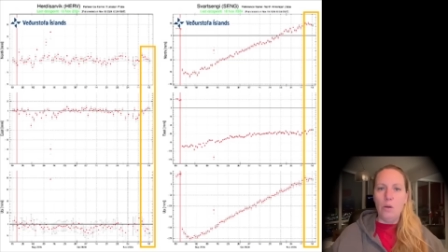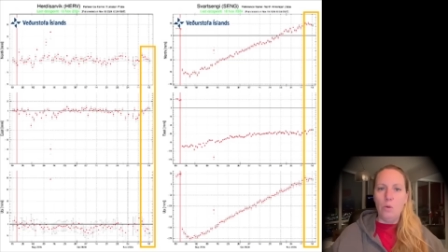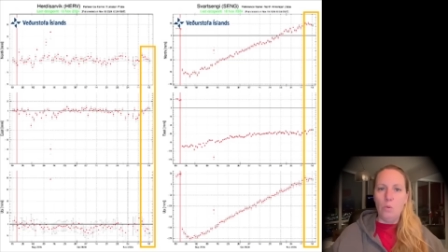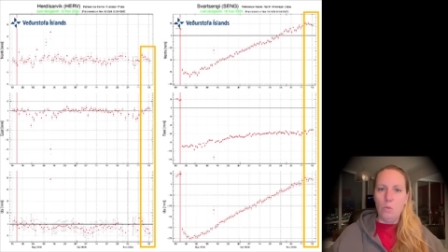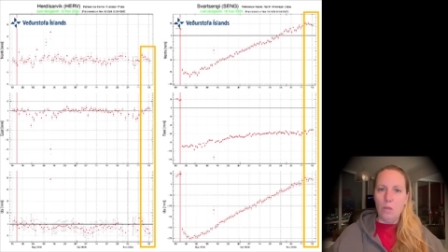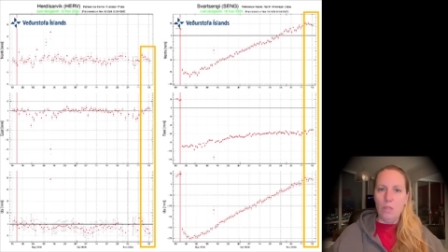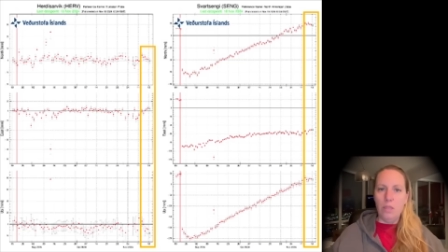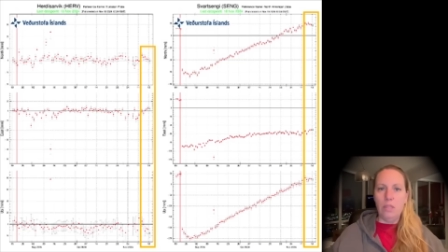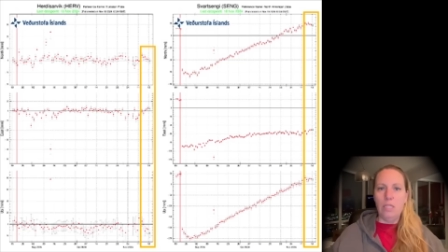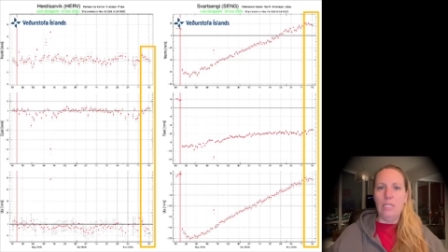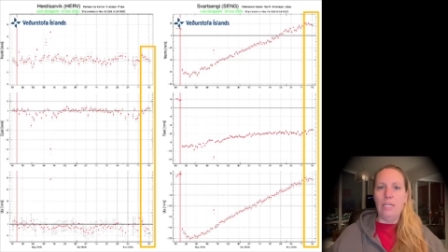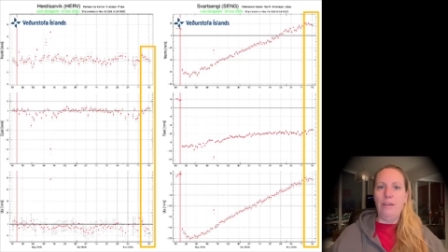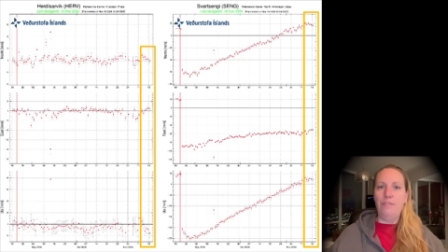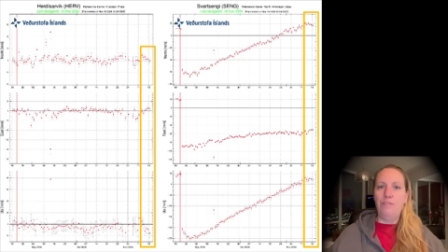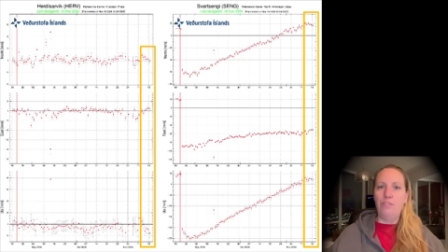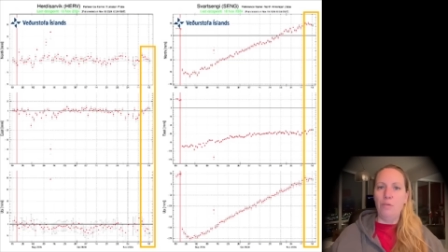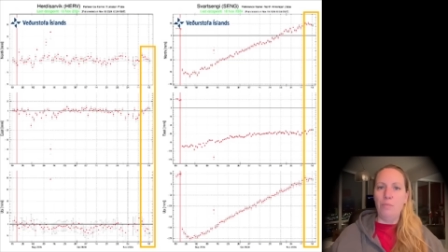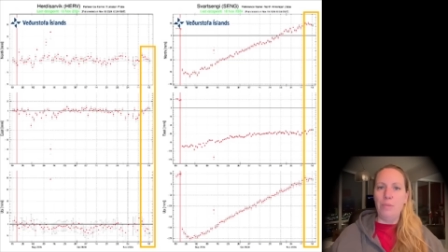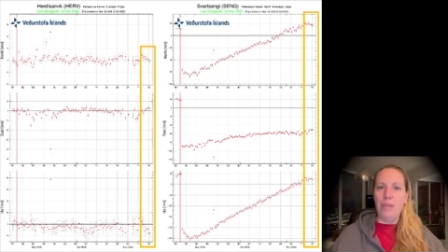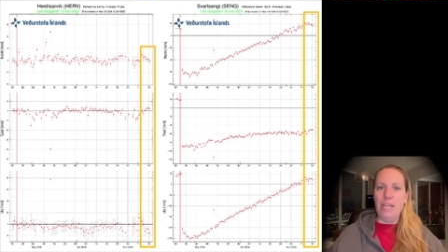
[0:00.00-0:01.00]
with the
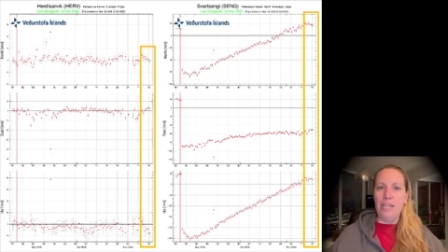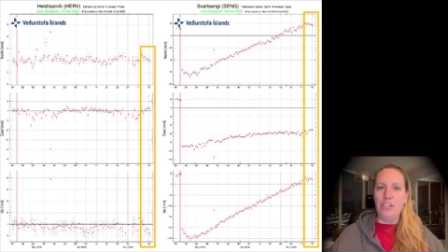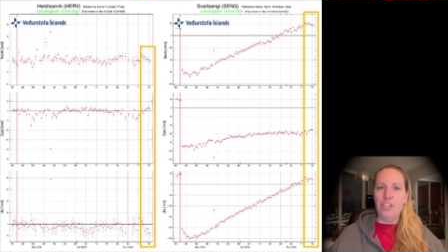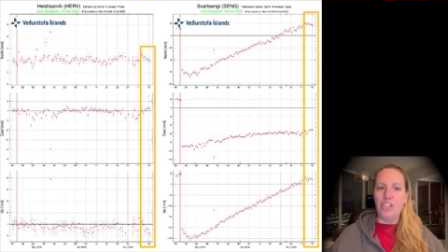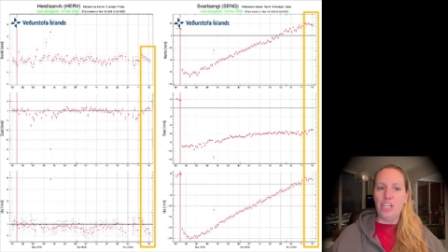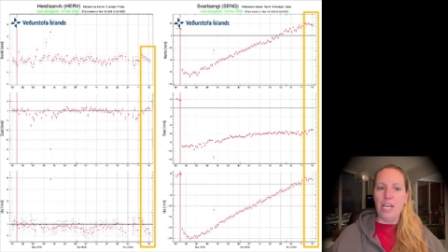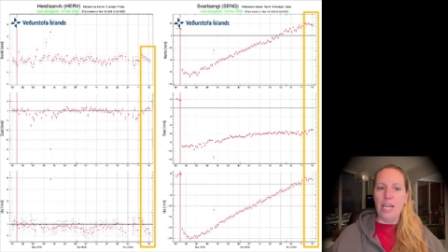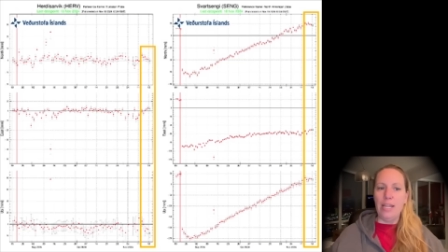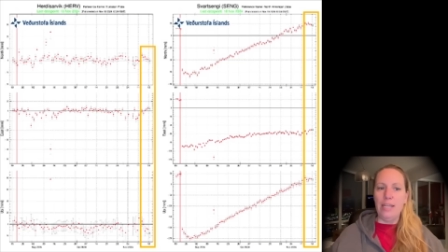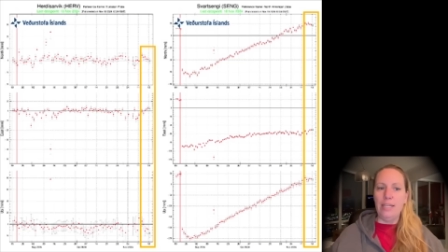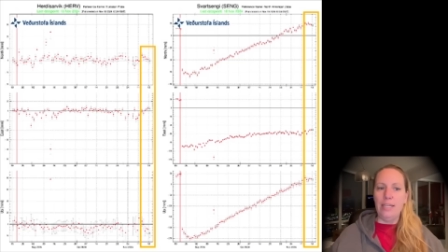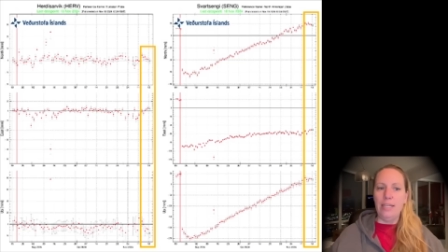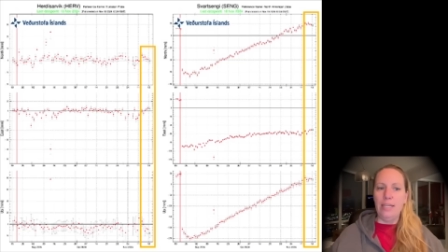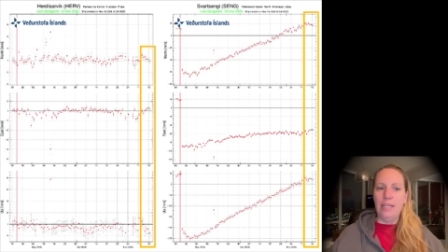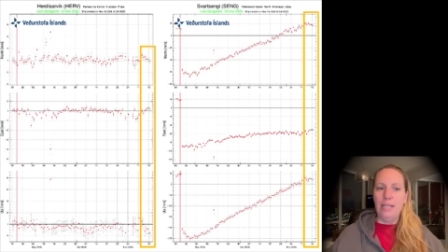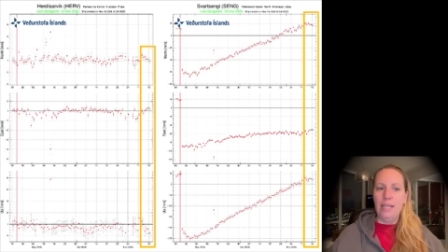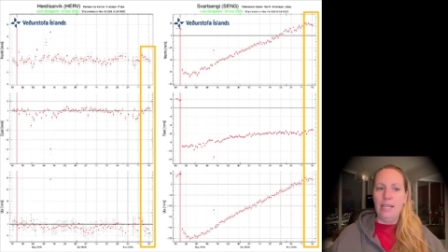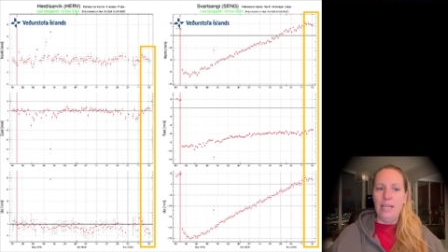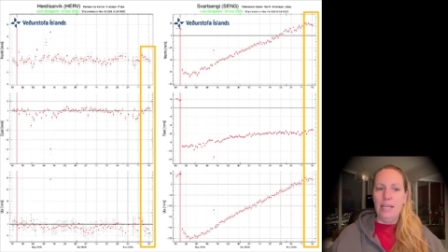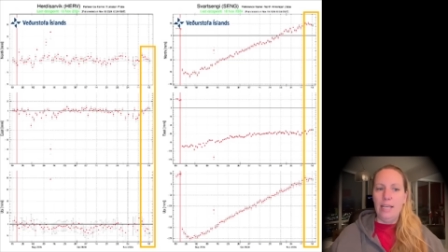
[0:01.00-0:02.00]
deformation